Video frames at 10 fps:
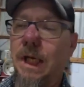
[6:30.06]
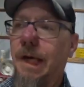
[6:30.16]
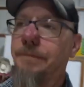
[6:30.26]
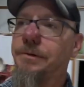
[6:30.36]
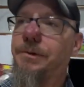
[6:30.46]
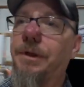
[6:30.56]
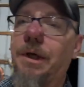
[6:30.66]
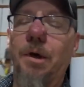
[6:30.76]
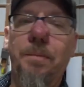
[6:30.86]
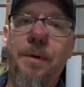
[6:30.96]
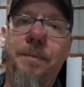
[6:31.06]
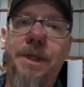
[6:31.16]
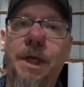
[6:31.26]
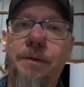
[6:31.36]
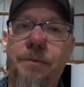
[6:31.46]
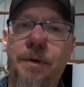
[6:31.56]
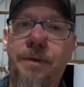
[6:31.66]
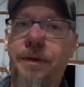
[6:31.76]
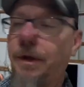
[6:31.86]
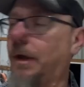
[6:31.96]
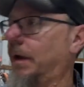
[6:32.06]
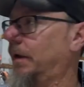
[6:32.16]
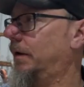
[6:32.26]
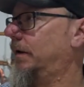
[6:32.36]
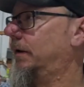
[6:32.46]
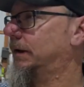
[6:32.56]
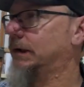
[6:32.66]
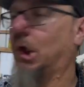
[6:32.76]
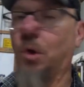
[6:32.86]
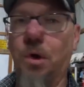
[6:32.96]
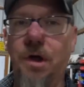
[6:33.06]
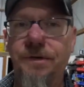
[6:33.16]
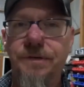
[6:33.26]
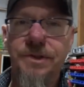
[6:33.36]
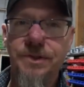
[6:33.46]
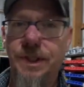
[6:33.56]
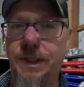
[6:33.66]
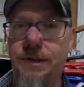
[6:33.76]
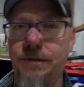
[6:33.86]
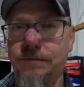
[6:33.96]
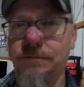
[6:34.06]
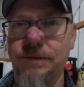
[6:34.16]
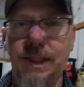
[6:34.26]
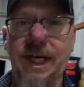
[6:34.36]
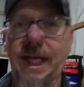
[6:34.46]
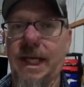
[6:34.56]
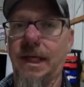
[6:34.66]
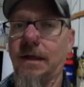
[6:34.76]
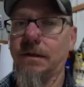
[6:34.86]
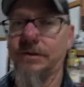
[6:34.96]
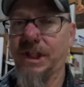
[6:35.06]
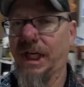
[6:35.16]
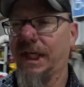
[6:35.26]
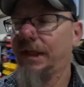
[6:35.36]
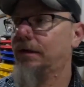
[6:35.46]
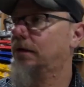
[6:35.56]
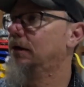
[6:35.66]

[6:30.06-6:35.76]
I was really hoping to be done with the whole harvest thing today, tonight.